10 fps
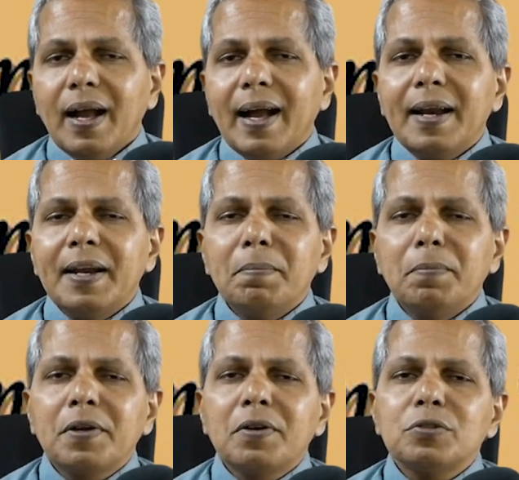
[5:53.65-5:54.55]
And
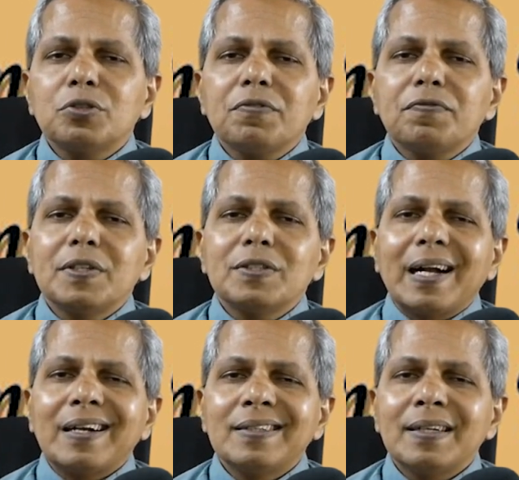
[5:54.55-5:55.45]
because of this
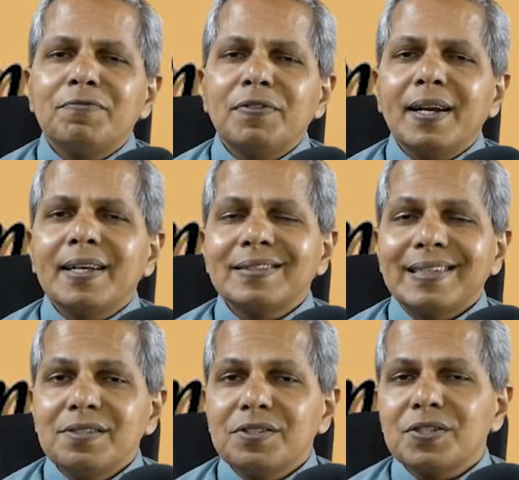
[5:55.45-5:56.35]
Agrafena's
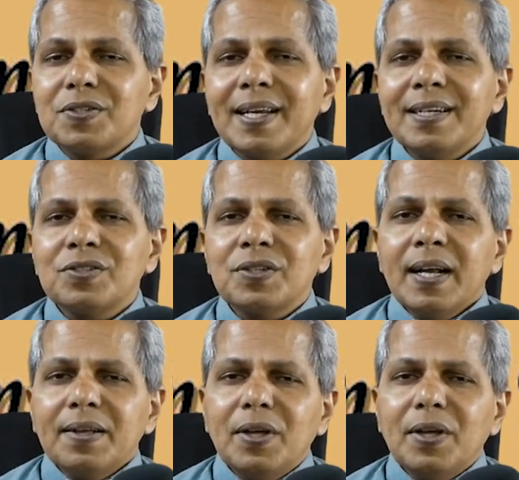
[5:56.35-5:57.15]
insistence,